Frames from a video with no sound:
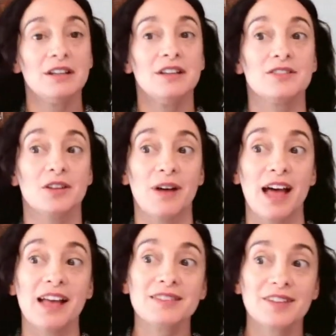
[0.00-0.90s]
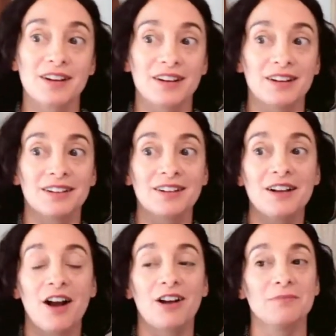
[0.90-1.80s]
So as our
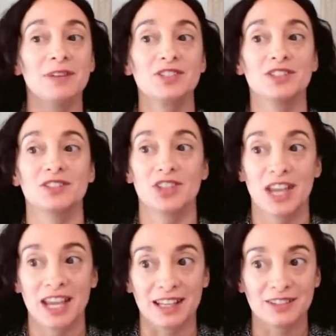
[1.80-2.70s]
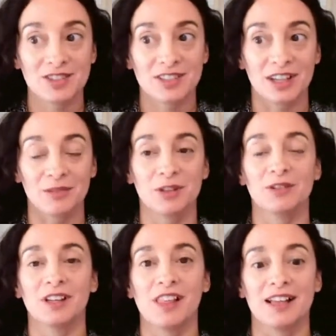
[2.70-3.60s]
mission changed, and we
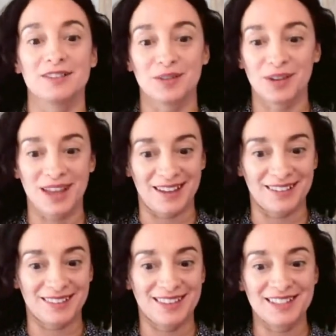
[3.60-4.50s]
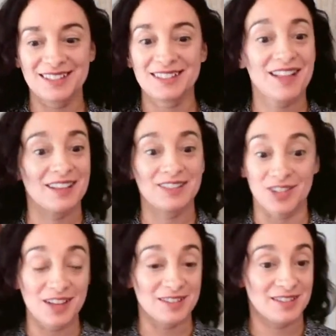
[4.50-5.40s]
realized, okay,
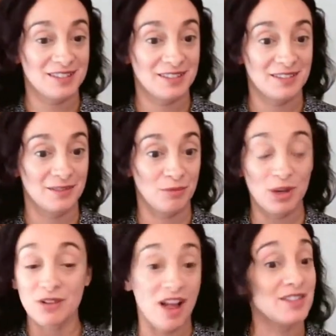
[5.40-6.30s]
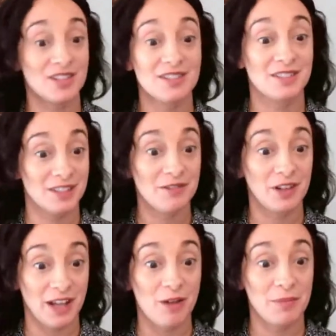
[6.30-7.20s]
we're not just delivering
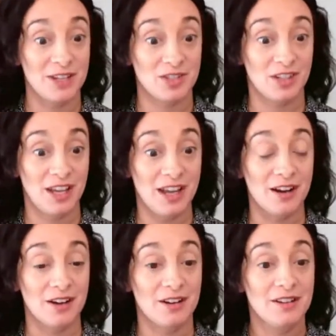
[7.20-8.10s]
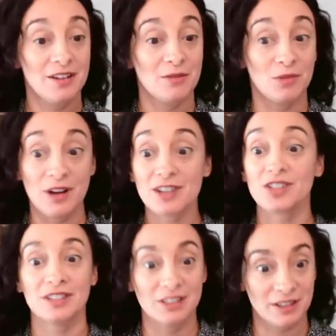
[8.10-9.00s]
outpatient care. We're
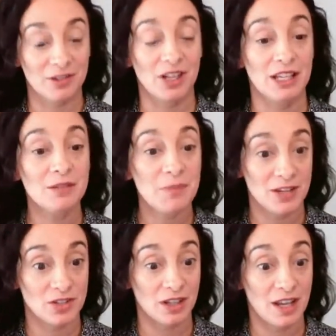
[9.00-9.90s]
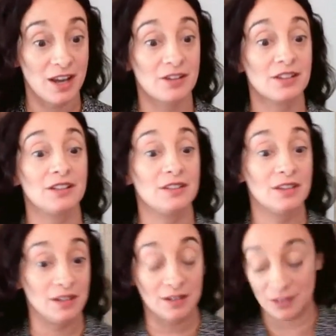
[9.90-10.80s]
actually delivering inpatient care, and
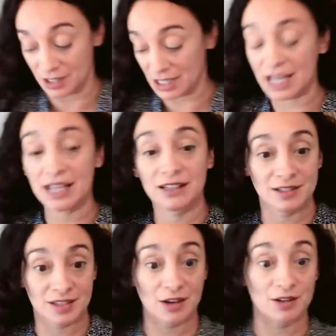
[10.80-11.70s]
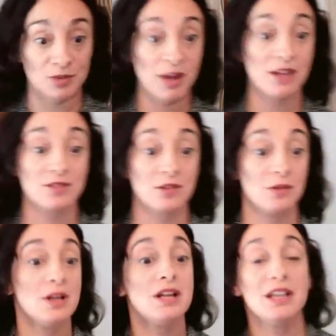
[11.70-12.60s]
the need is there as well.
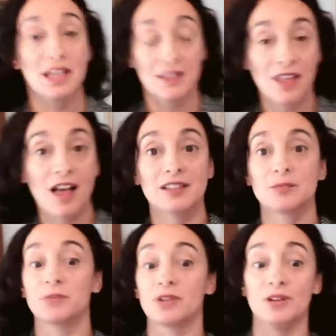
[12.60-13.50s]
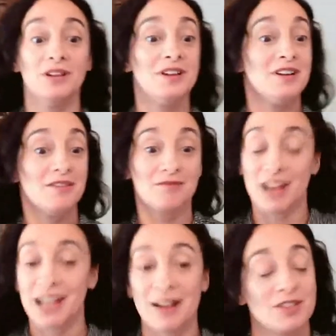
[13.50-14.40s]
So in the hospital,
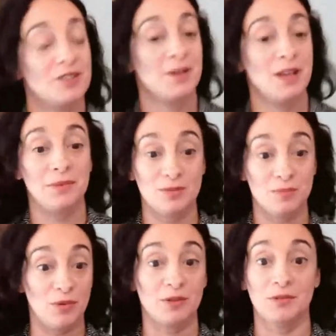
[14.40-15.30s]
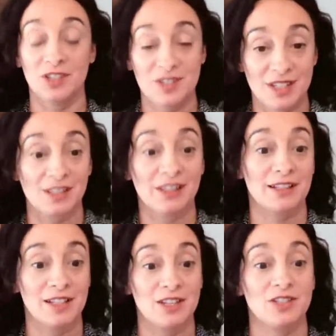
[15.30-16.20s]
right after the baby's born, when you see the
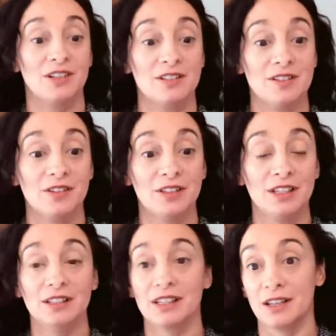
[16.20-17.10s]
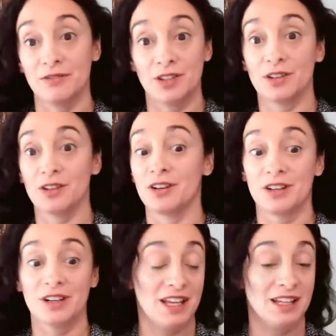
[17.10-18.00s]
lactation consultant, if you're
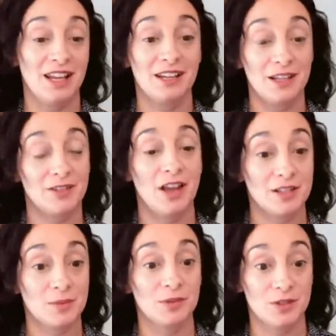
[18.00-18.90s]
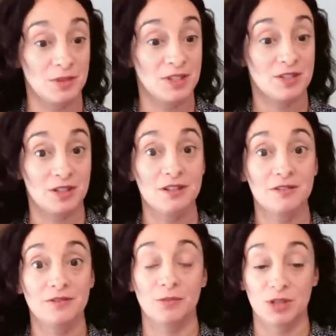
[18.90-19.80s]
in any of the hospitals we serve,
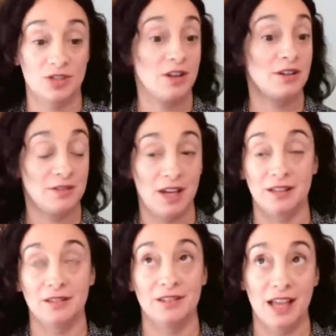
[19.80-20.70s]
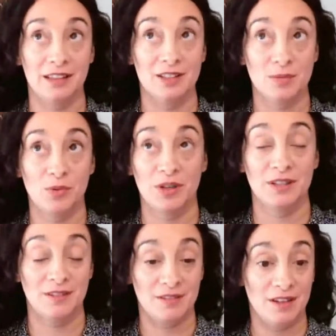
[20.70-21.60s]
which are at this point
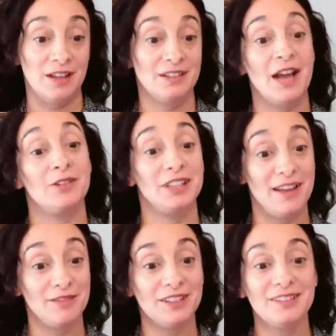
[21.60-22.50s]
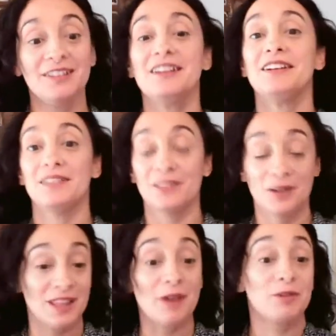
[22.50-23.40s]
now 11,
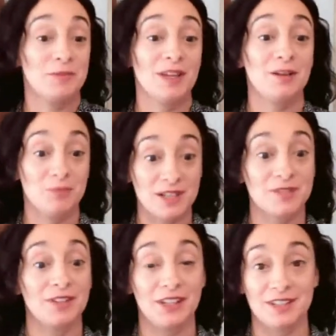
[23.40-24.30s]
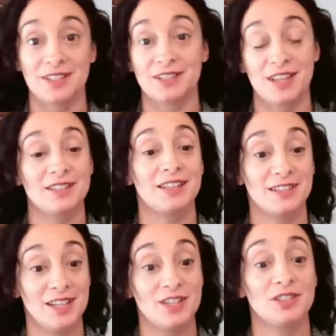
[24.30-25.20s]
that will be a breastfeeding success
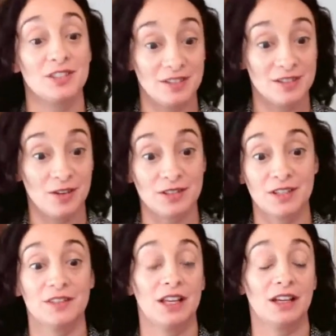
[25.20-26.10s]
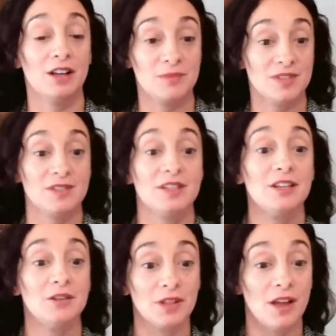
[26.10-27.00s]
lactation consultant that comes to see
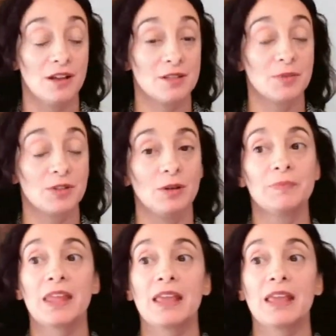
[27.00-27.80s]
you in the hospital.